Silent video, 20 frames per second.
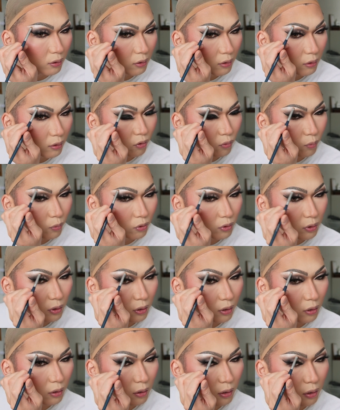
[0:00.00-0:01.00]
almost
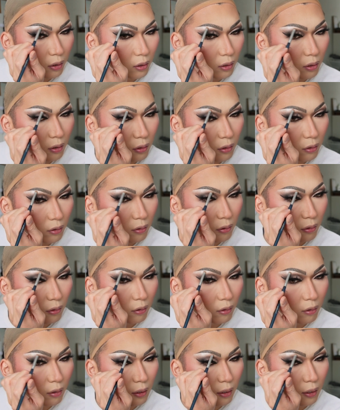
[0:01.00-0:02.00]
didn't need
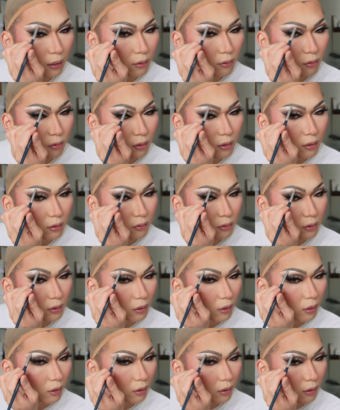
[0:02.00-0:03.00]
that
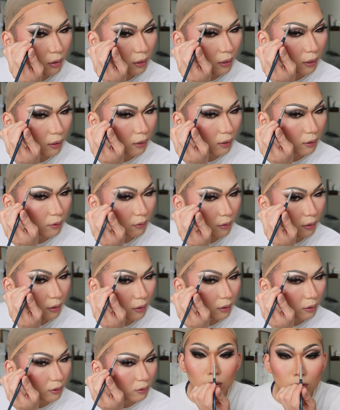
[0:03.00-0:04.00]
concealer highlight
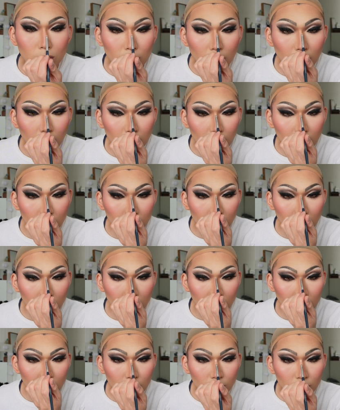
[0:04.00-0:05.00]
there. Just to highlight my
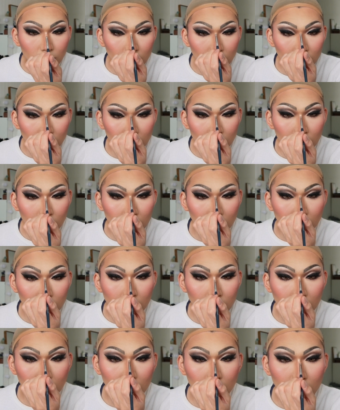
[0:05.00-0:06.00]
nose
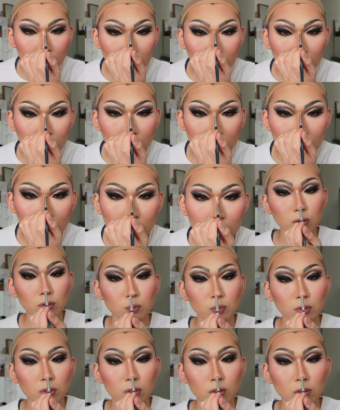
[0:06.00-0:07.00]
and a bit